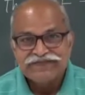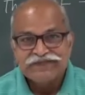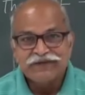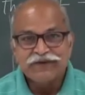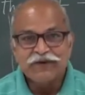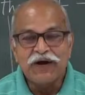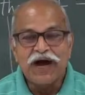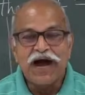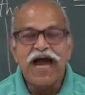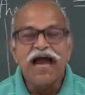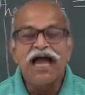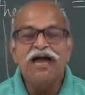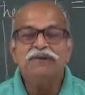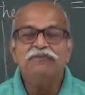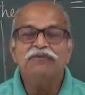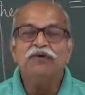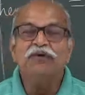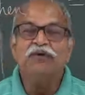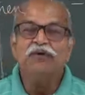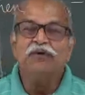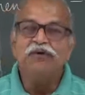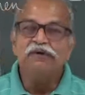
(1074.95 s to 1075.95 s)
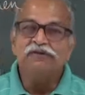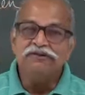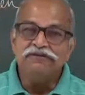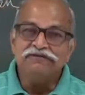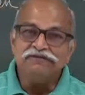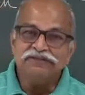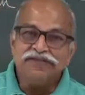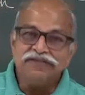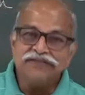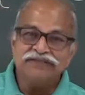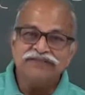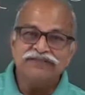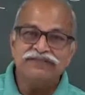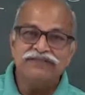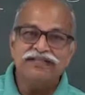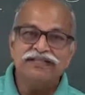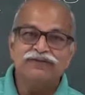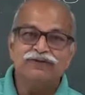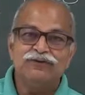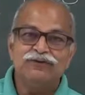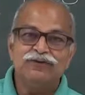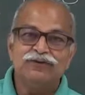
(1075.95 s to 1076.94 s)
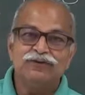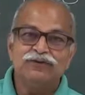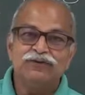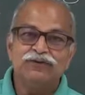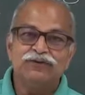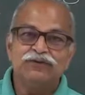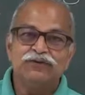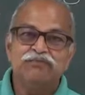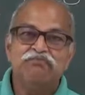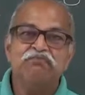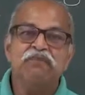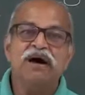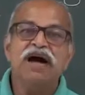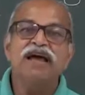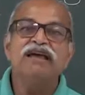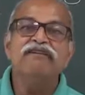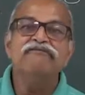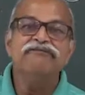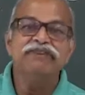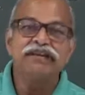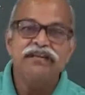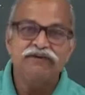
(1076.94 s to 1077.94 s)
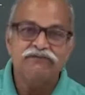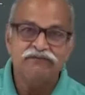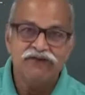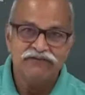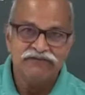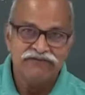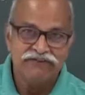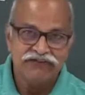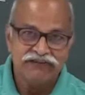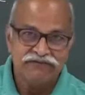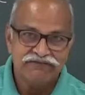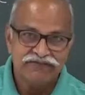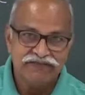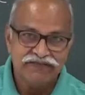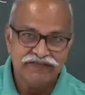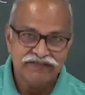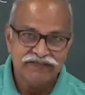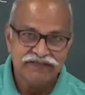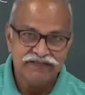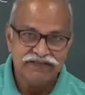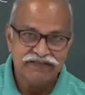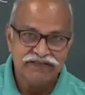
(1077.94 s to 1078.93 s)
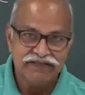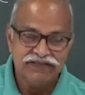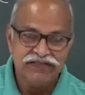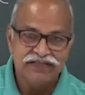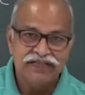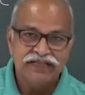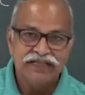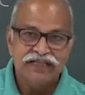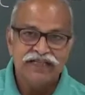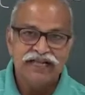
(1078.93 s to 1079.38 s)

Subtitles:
So, I am always free to choose my frame of reference,